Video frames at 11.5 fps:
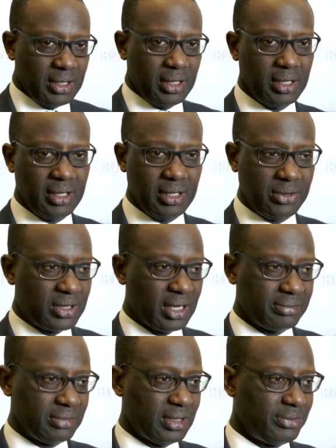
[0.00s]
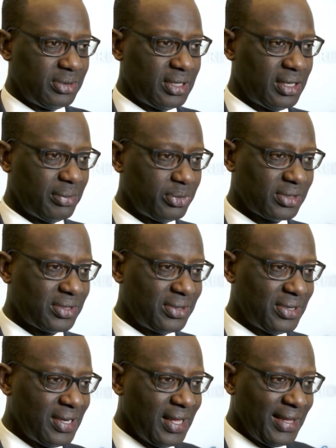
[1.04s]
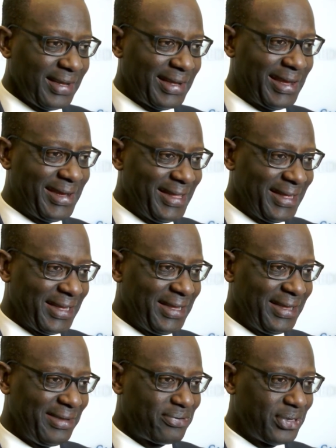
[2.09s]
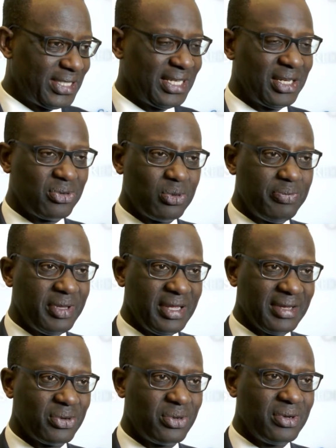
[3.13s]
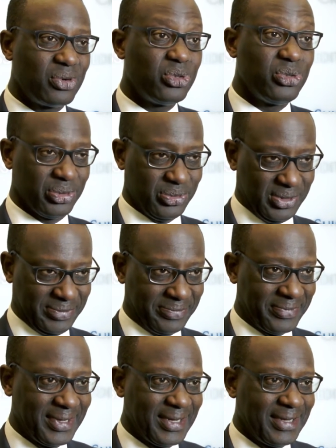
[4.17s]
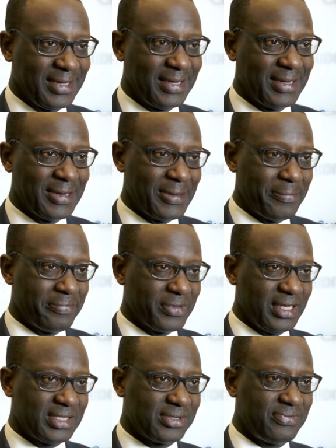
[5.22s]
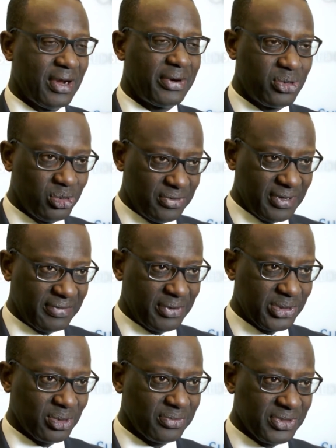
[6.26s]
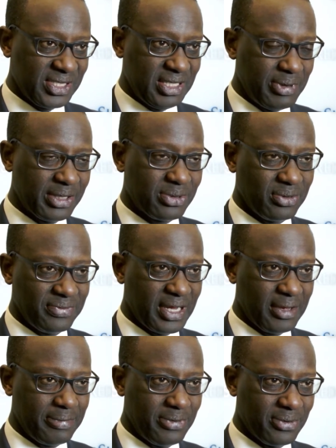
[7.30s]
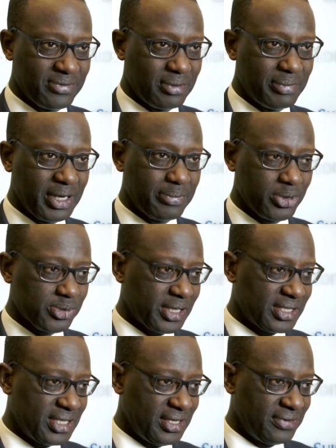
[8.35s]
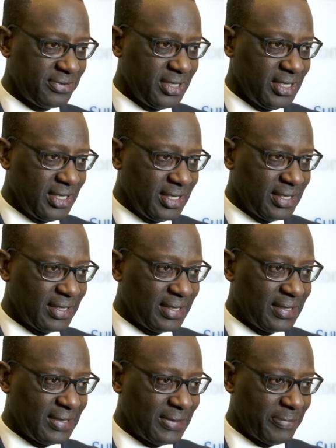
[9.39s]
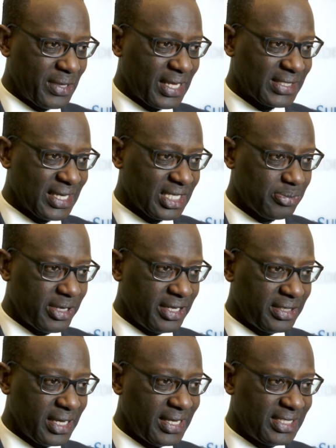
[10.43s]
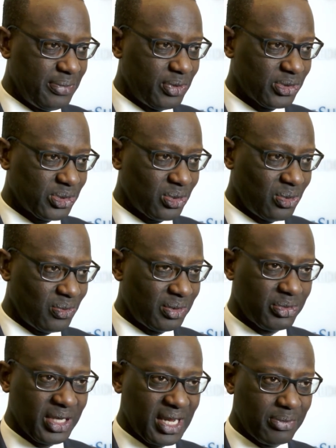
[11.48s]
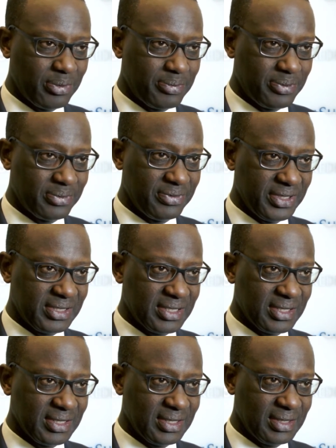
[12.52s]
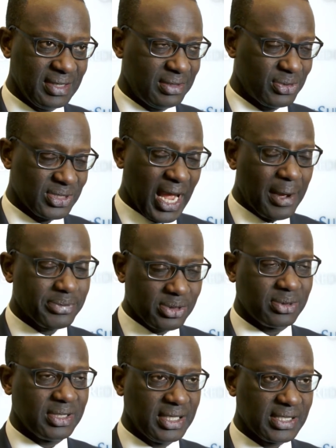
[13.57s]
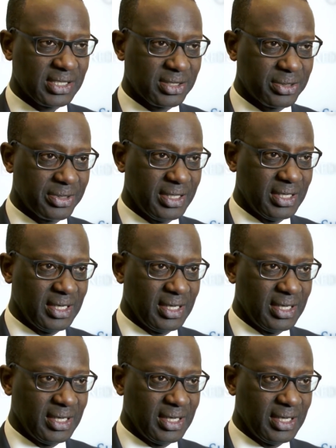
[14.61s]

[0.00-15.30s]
Uh, look, I'm, I'm, I'm not gonna. If we did, it would be good news. Um, it's very good that there is all this debate on the I P O. From my perspective, Uh, as I explained, eighteen months ago when we came up with it, it was absolutely necessary.